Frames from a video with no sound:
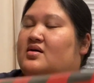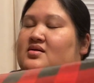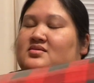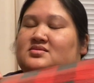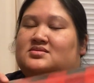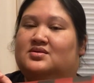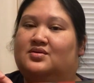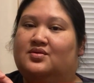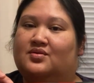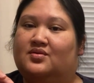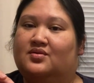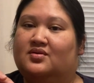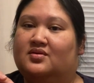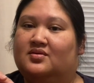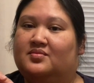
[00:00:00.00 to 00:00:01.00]

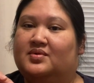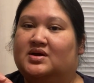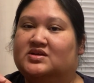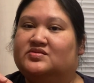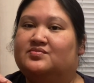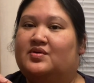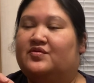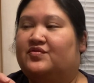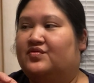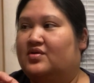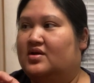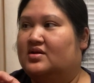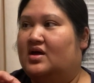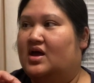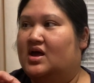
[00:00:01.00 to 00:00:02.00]
So because of my
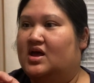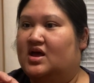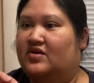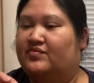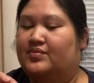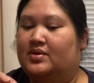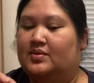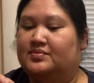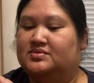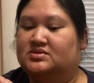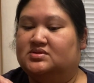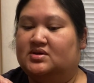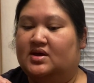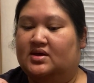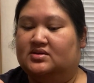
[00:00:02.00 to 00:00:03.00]
friend, I have been
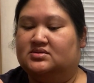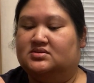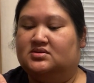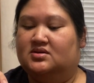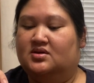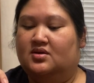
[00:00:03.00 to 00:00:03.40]
obsessed